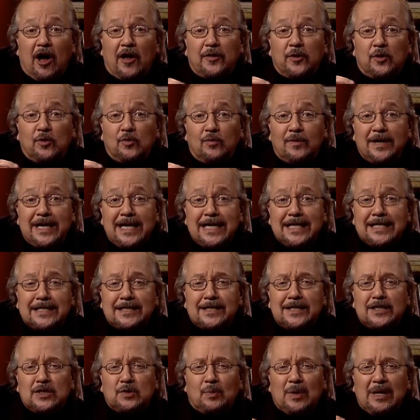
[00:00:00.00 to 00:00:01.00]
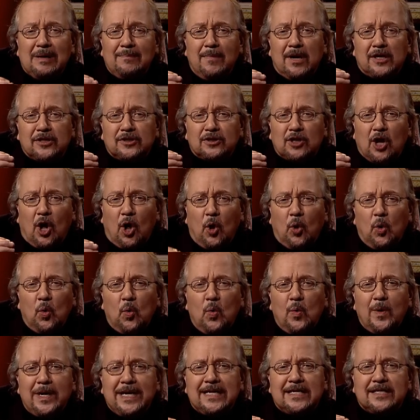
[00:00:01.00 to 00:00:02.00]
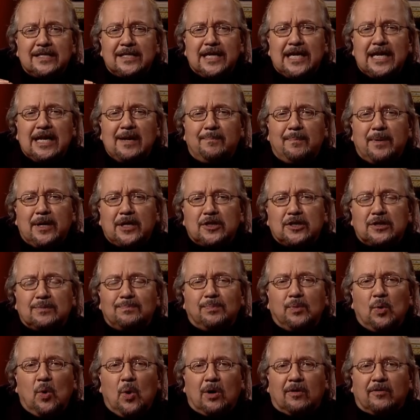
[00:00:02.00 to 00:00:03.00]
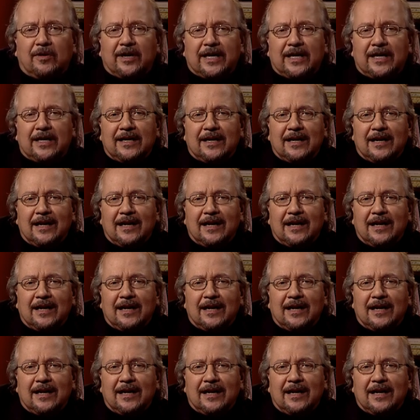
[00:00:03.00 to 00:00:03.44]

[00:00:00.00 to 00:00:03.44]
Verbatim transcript: the reasons we must always keep exploring